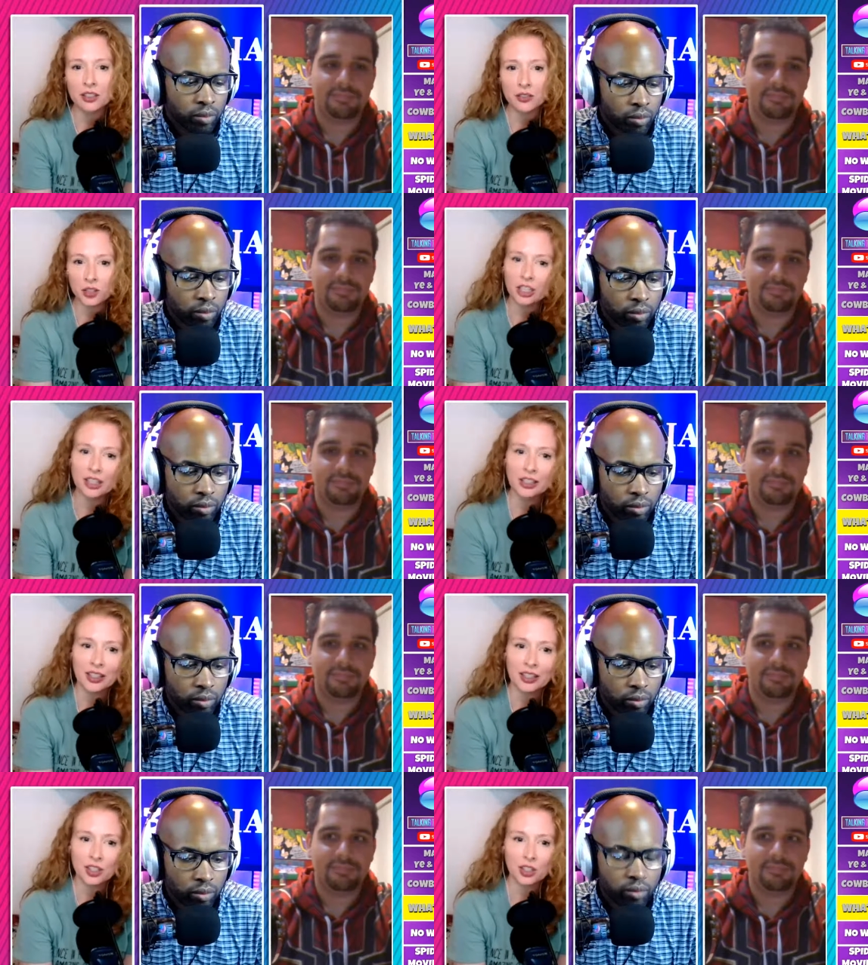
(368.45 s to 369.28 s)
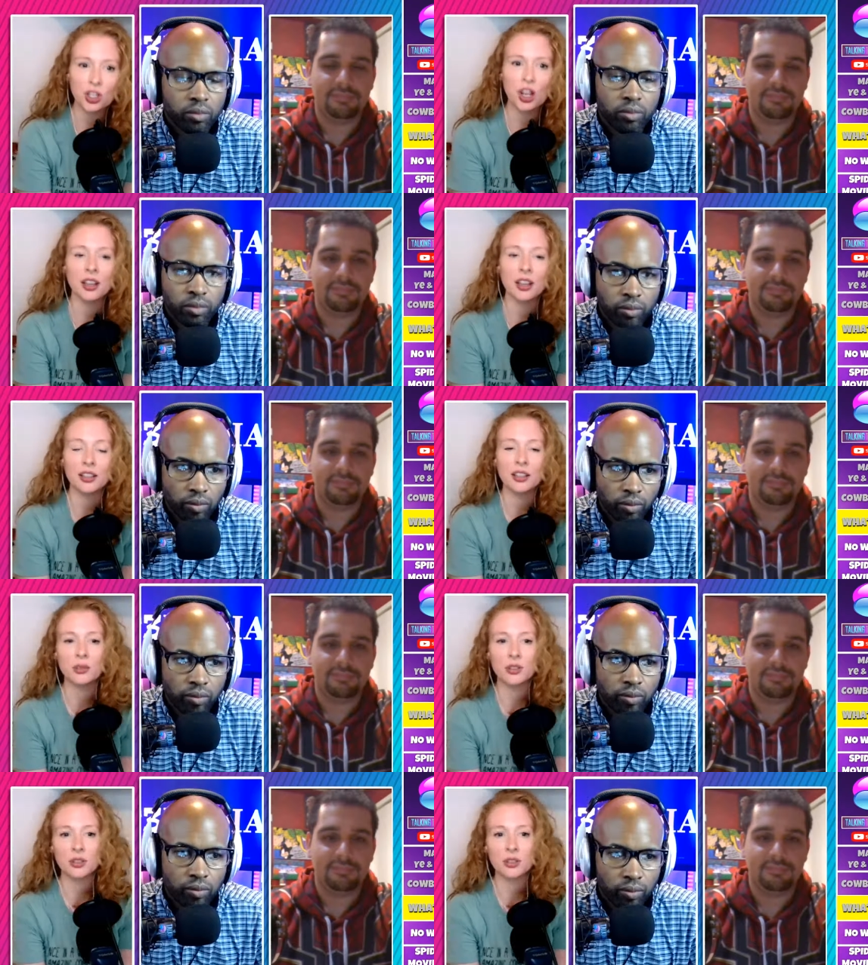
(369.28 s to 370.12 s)
Speaker 1: If you look at like T'Challa,
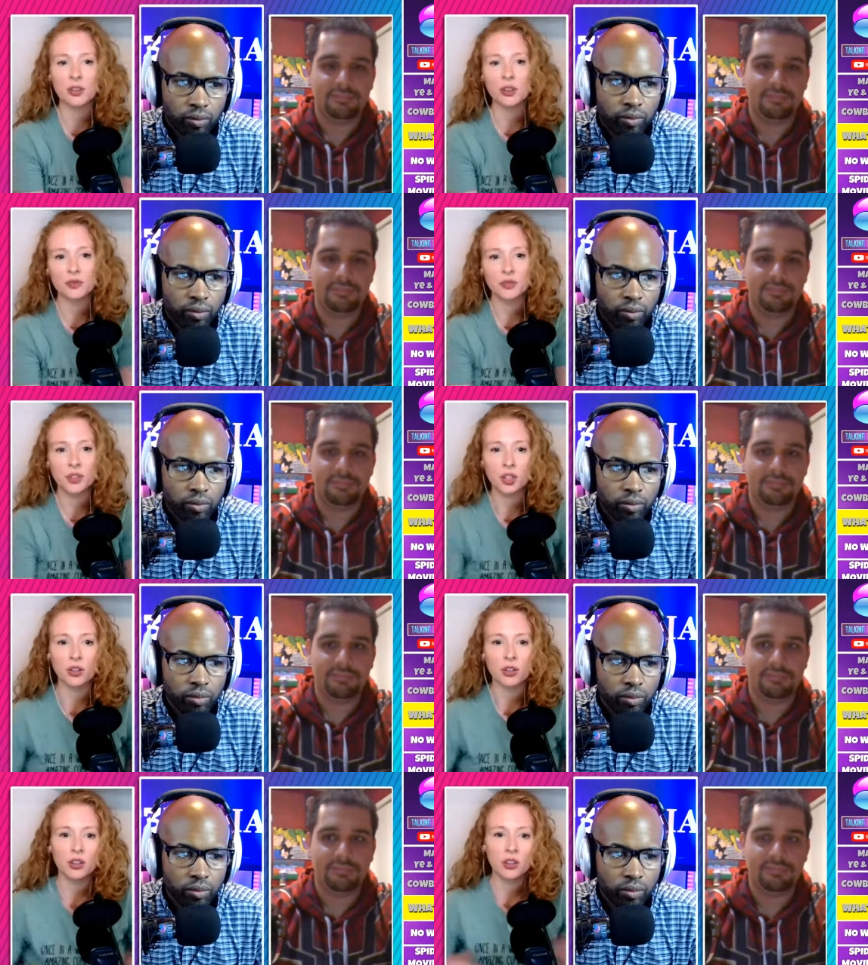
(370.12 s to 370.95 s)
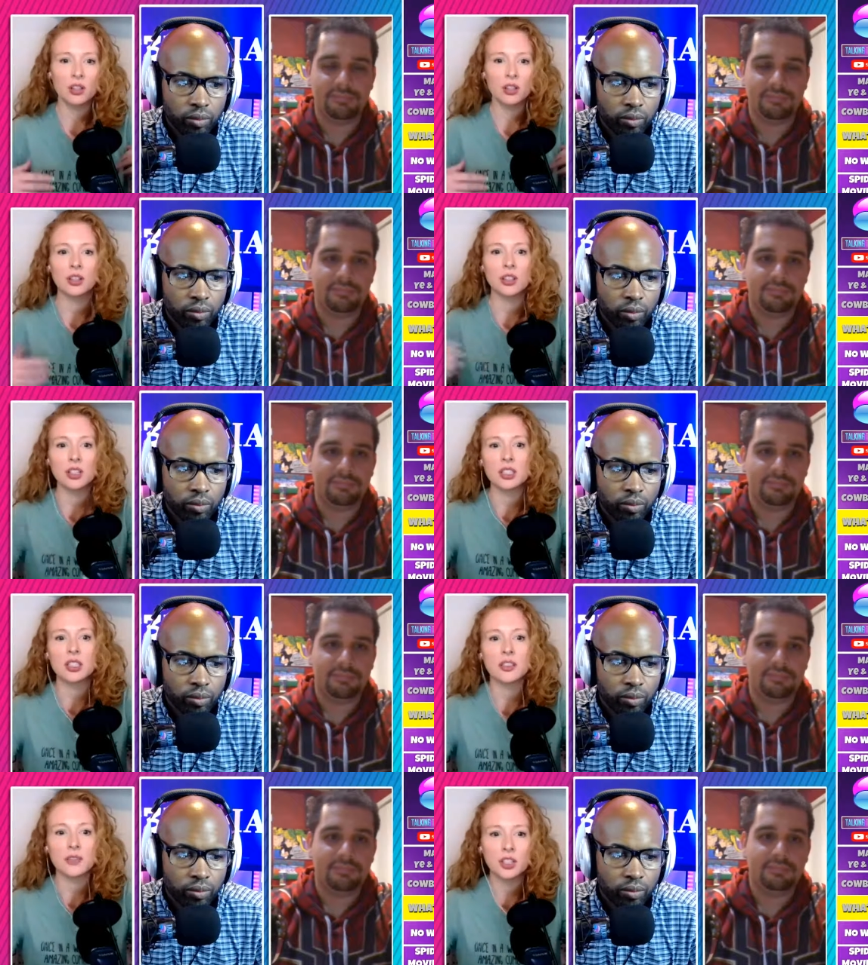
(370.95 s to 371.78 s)
he was you know the
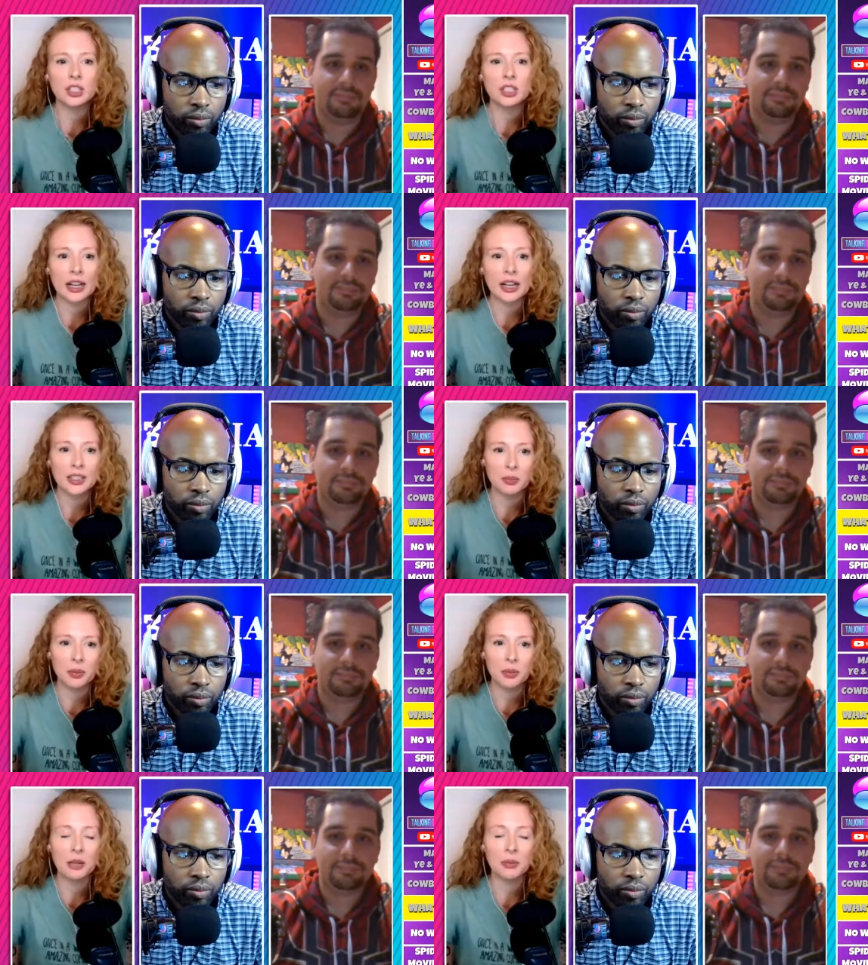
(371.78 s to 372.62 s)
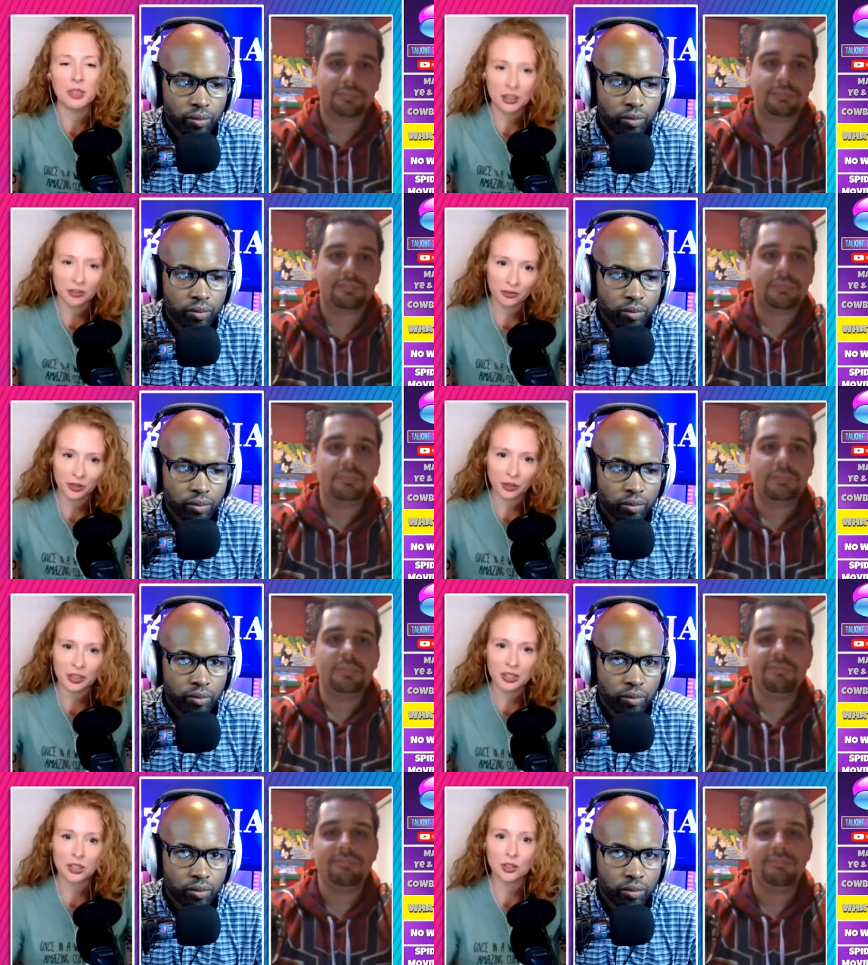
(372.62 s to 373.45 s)
goodest of good guys being able to
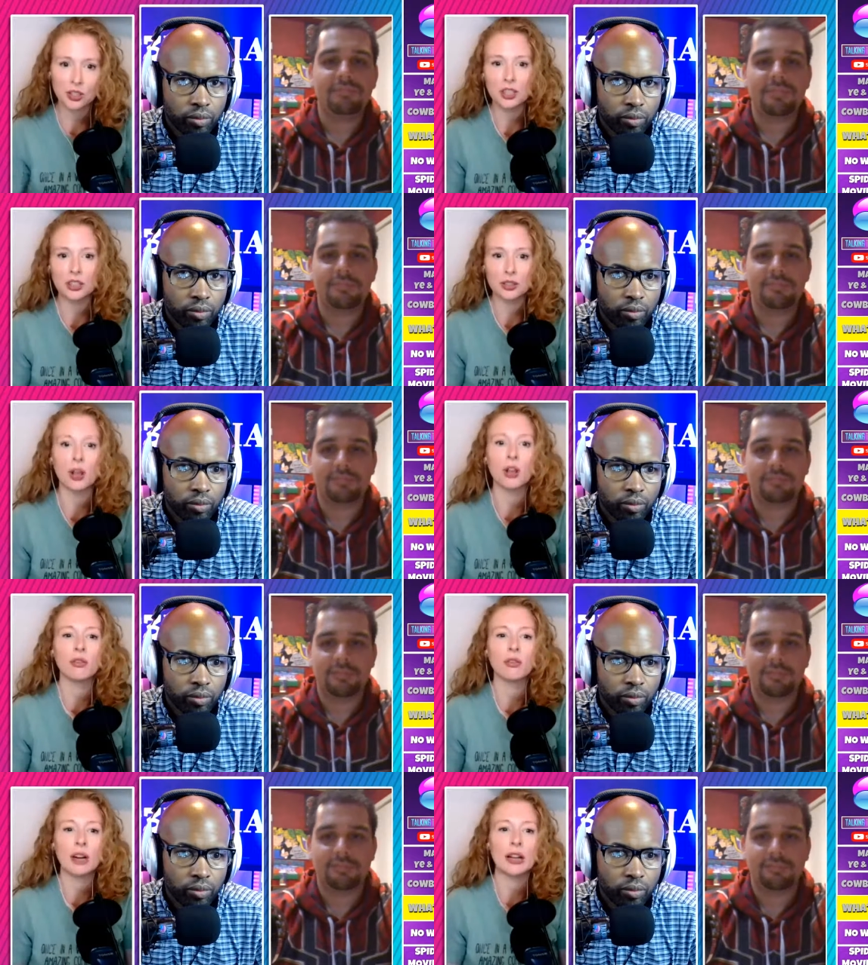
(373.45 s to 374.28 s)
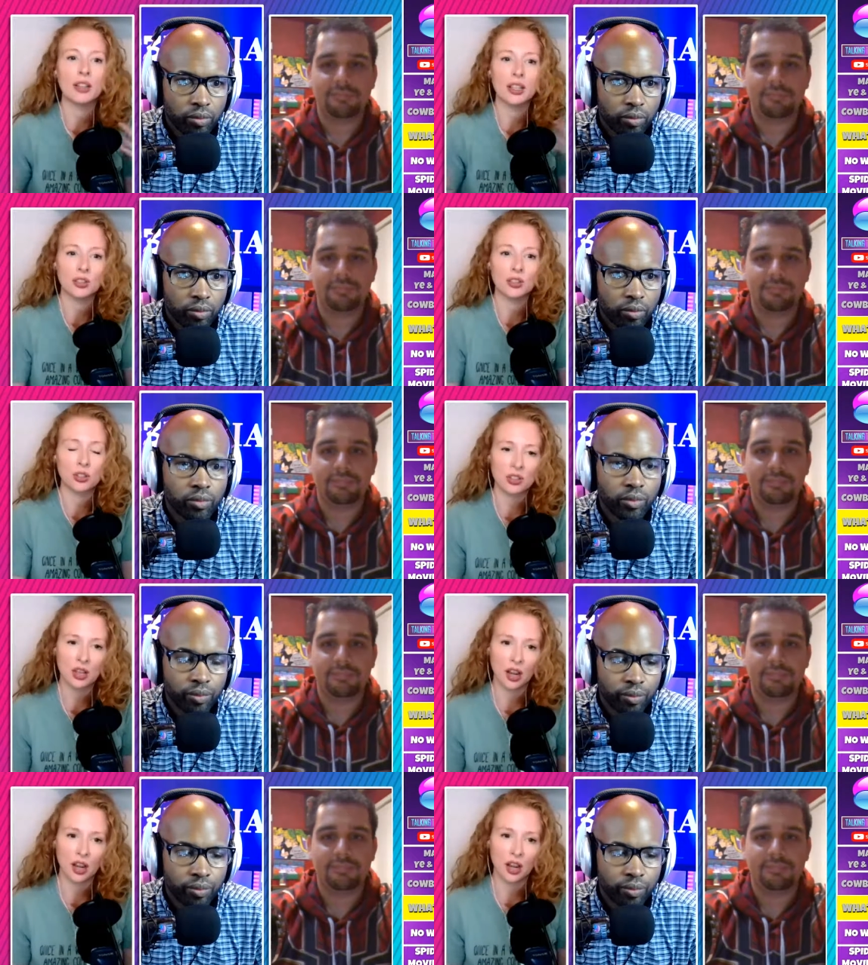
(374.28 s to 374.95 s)
influence his goodness all around that's just mm.